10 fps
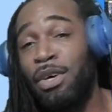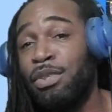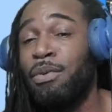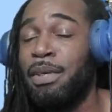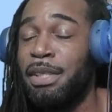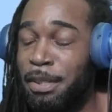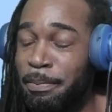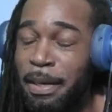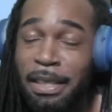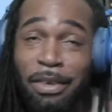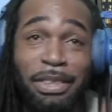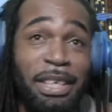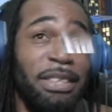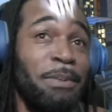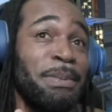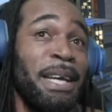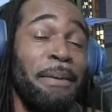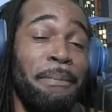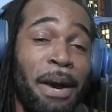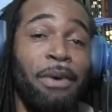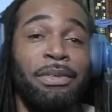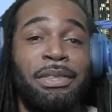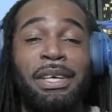know what it is by now. Take some time out